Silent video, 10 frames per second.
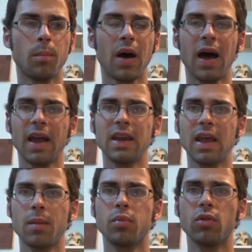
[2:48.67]

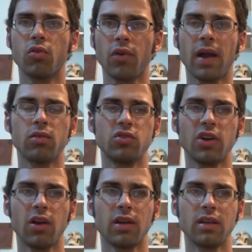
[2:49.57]
pineapple ground
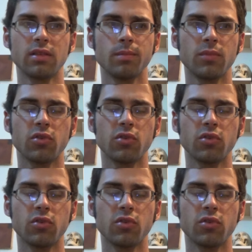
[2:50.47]
cherries.